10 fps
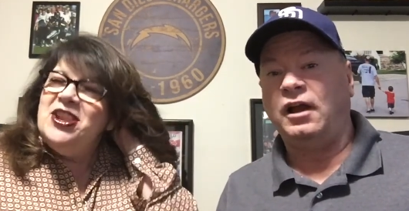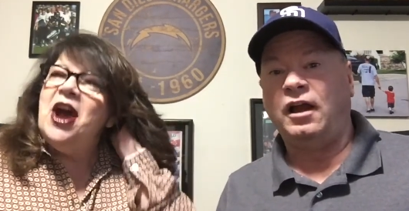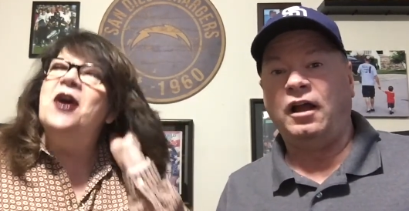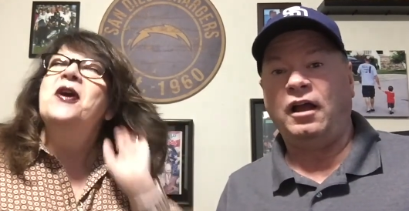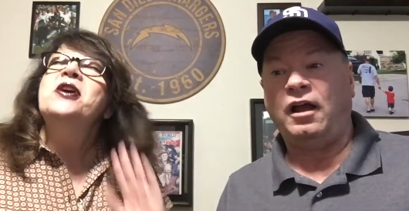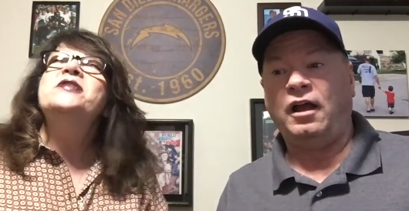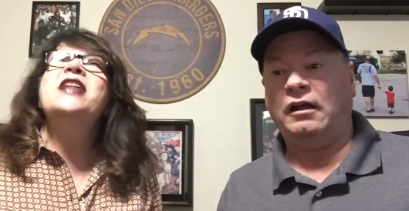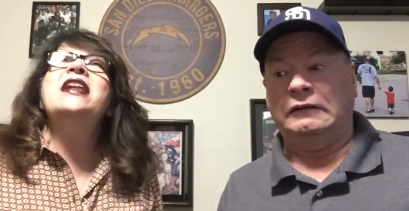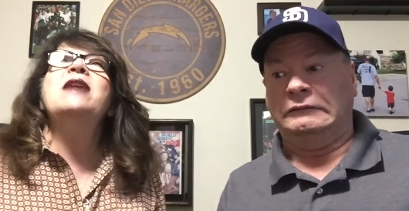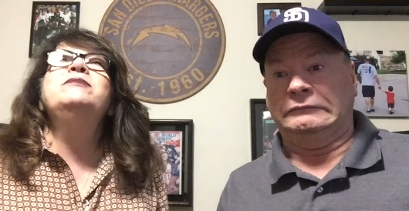Speaker 1: No,
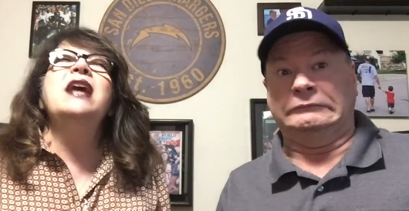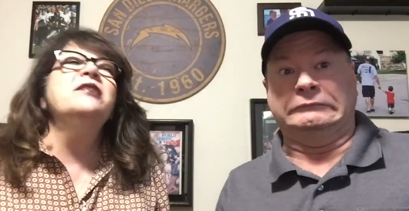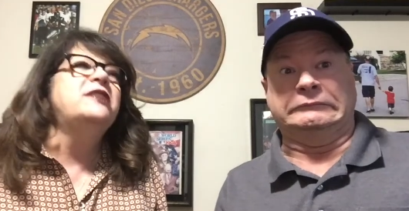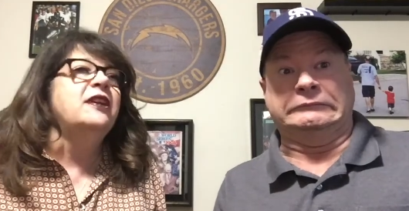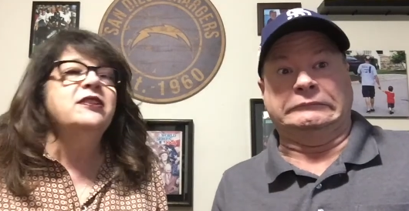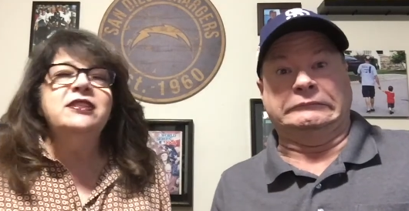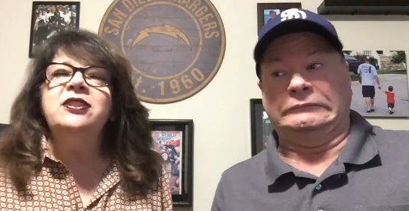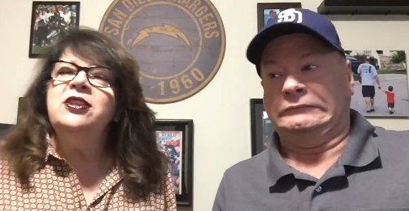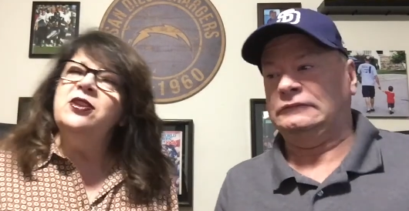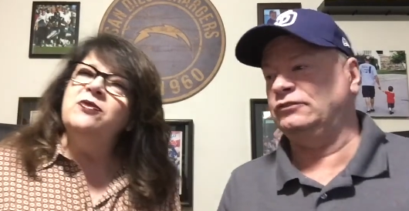then I'm downstairs.
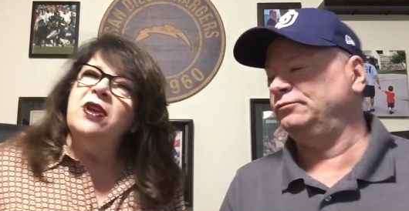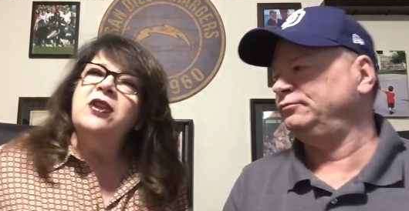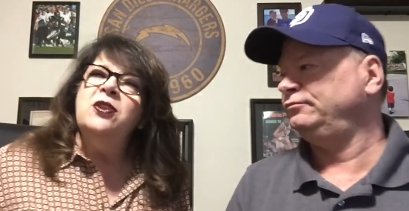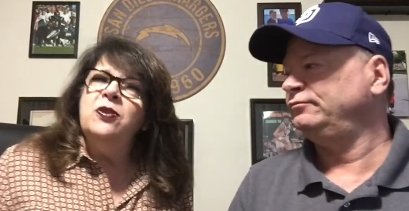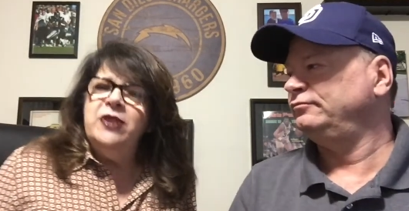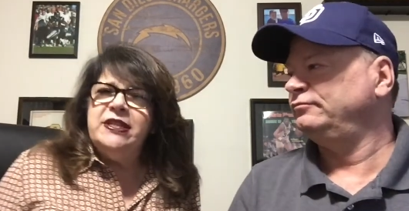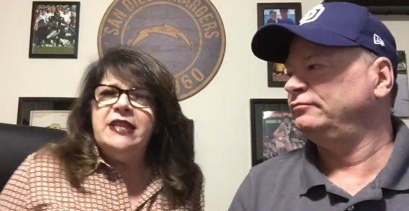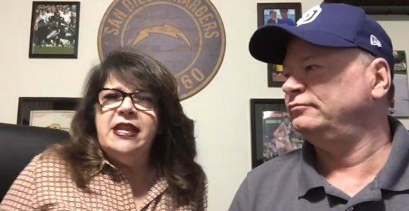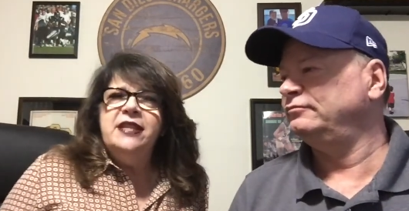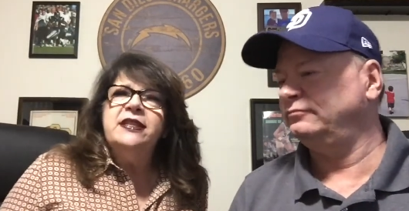You you know this
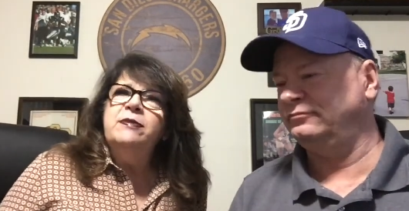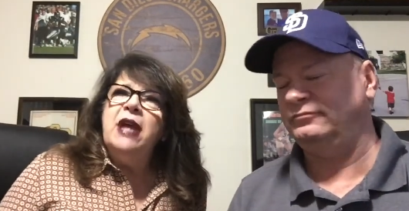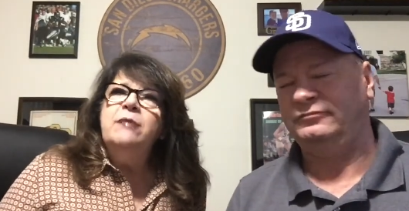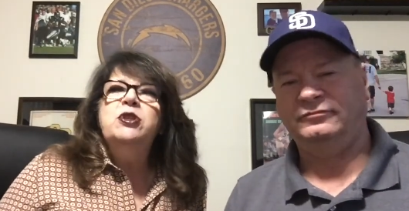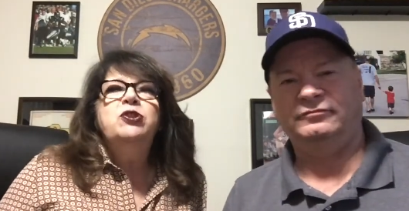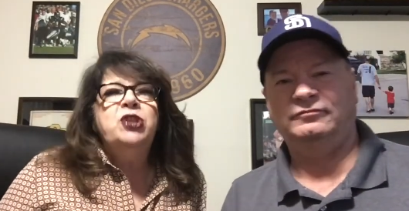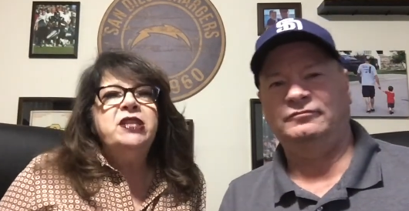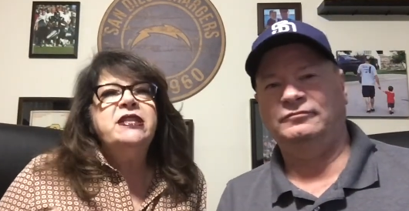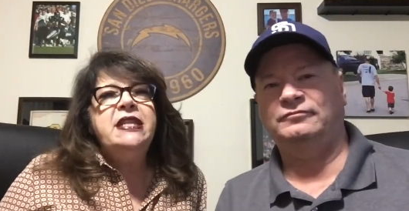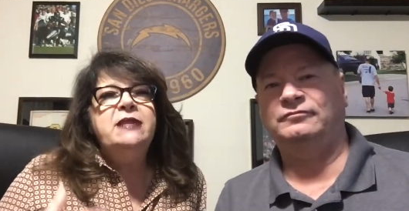lady. Sometimes you
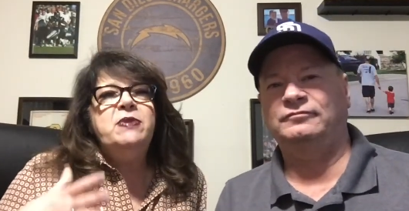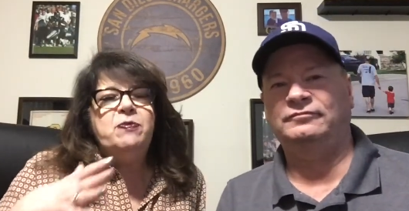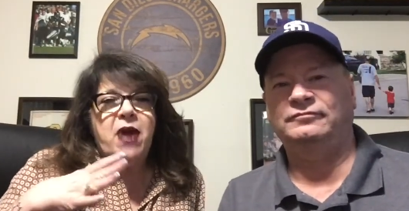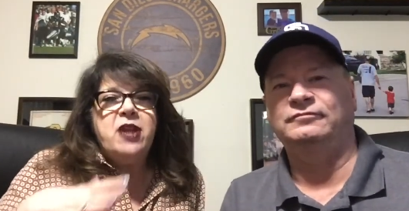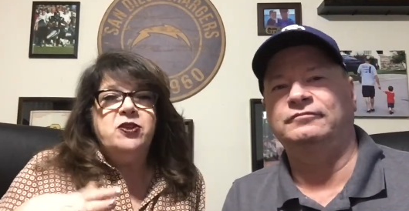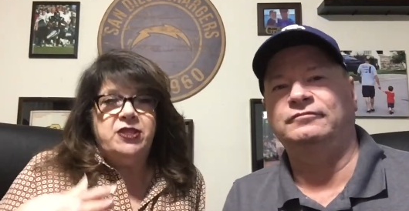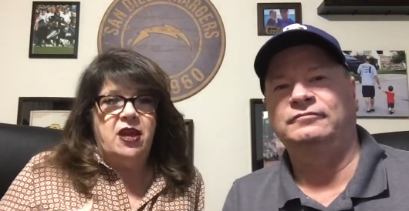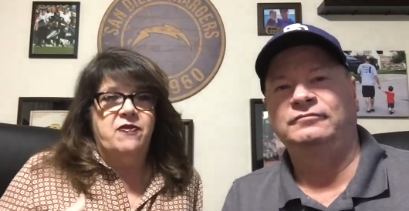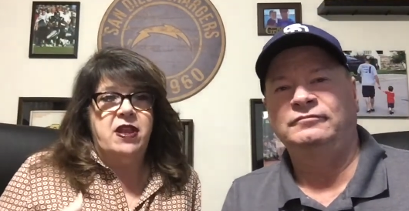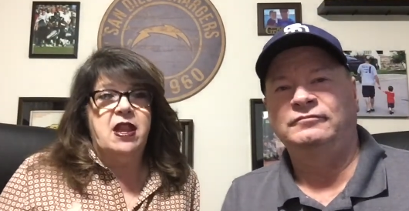just need to be by
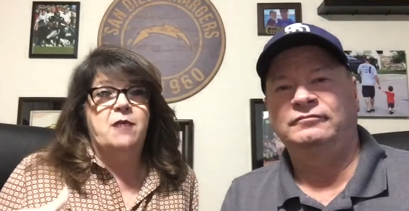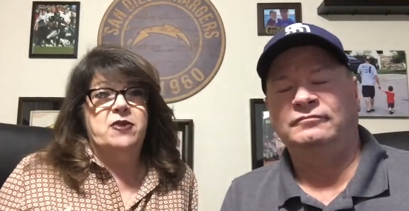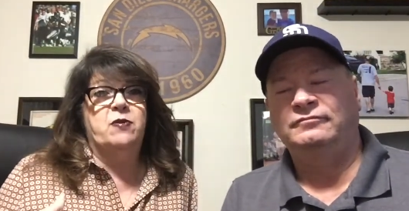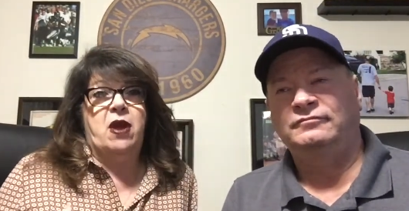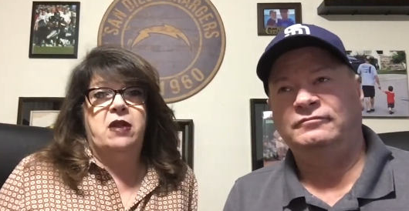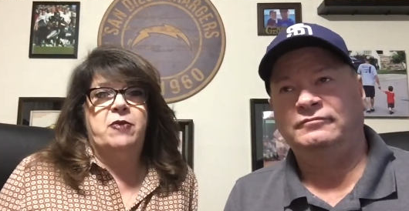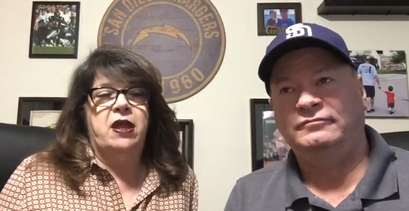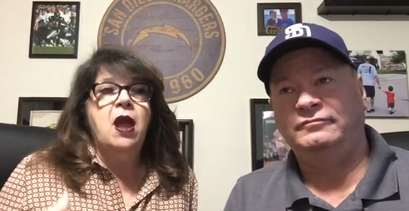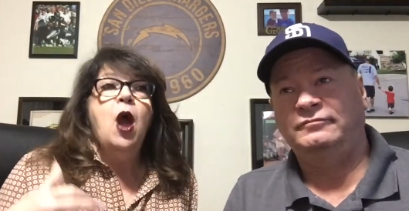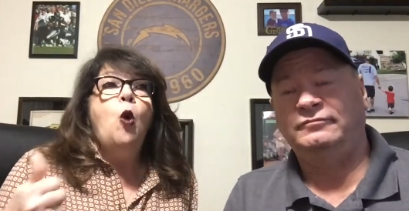yourself and not be around
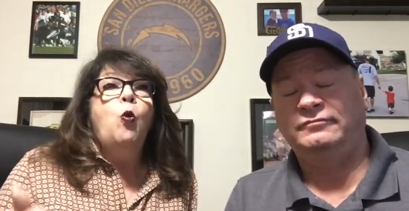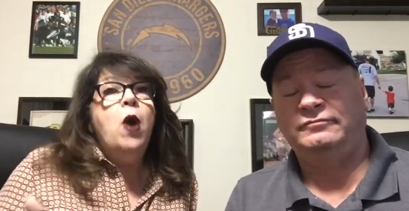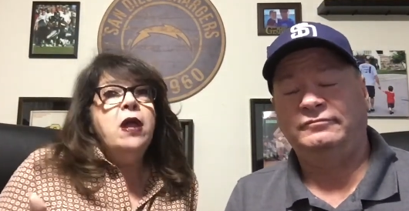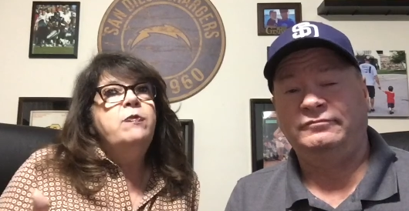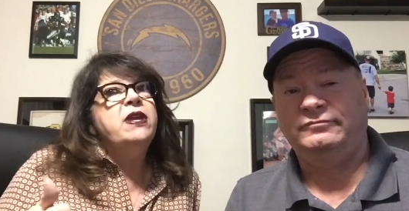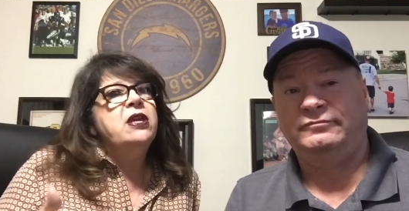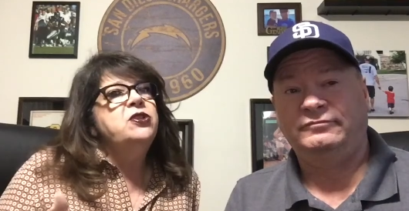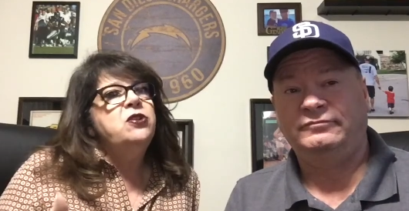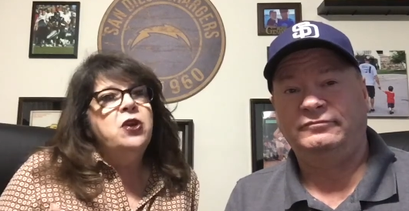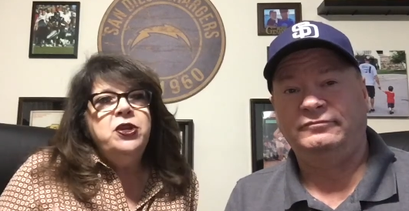anybody. One,
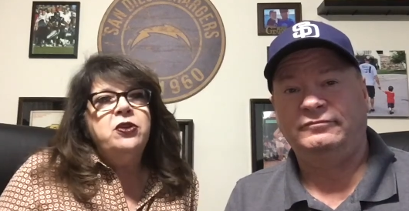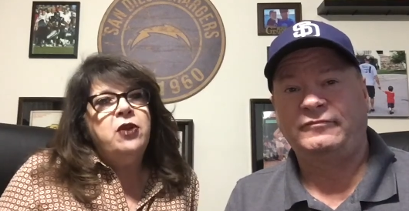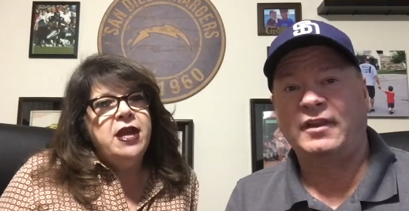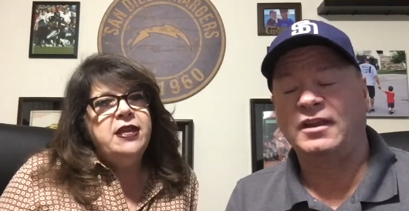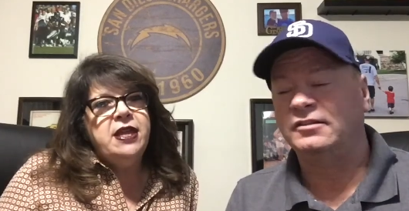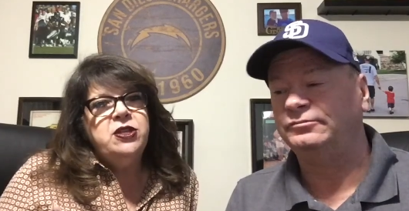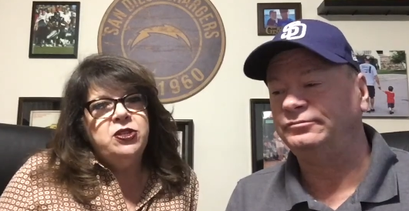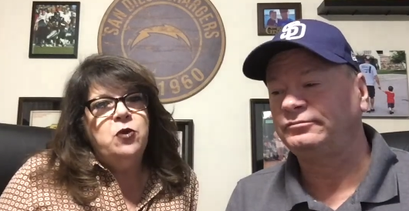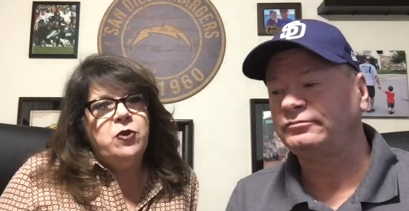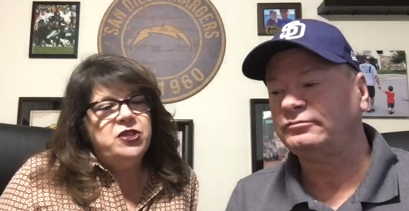because you know you're cranky and you
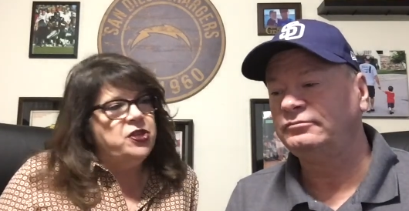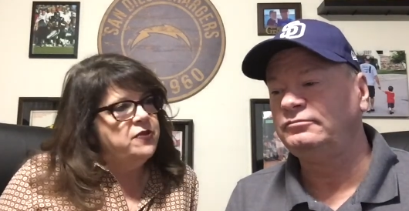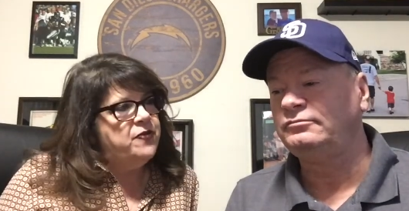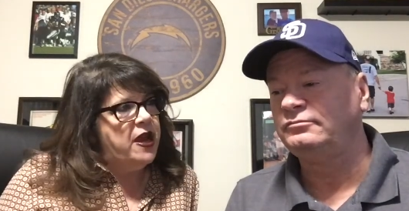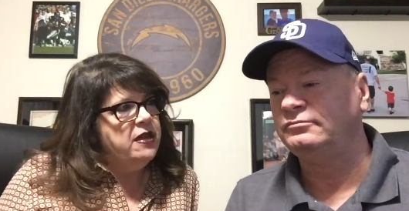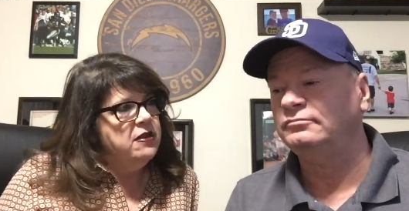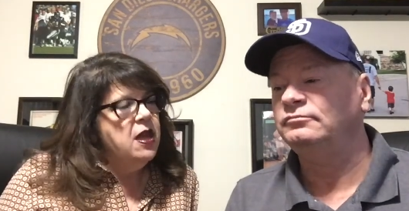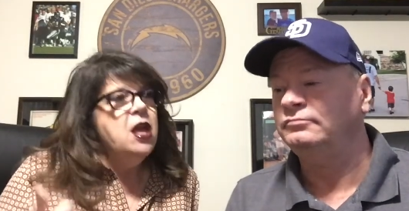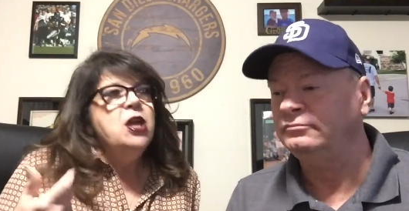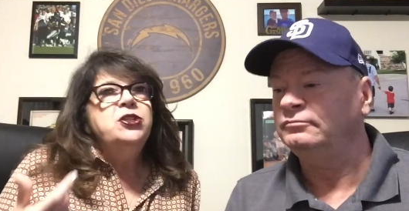don't want to start a fight.
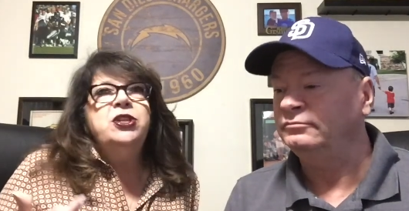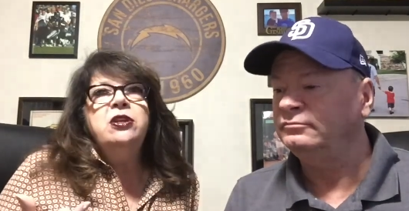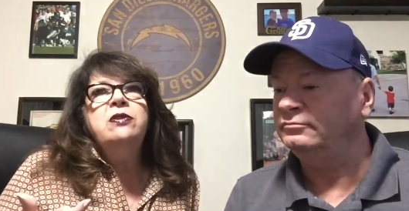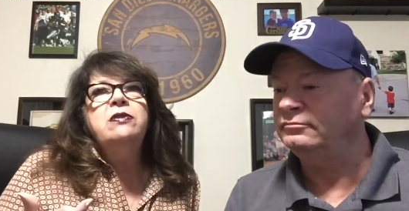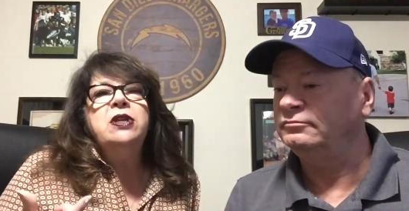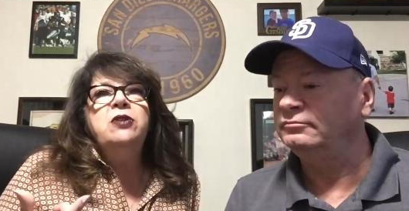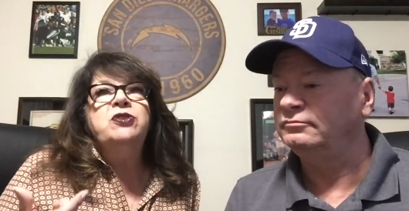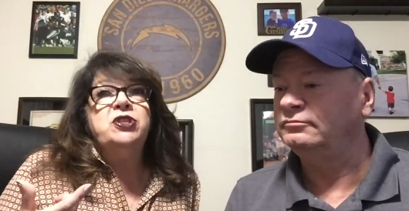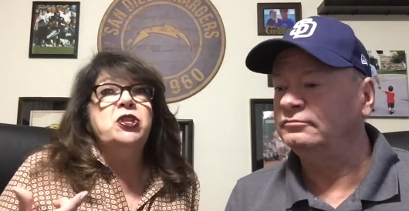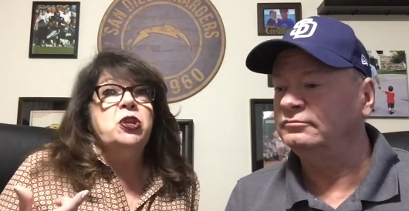Two, you
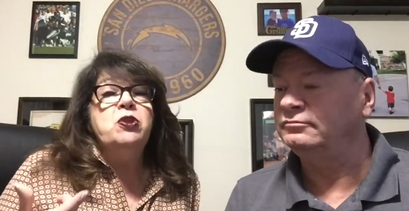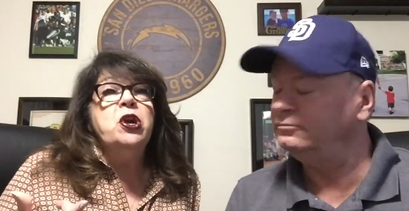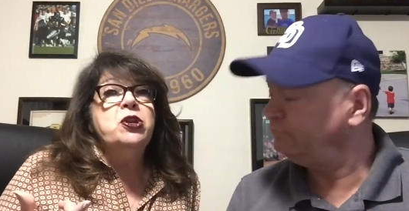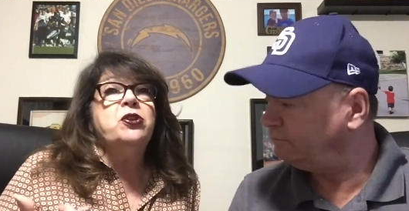just you know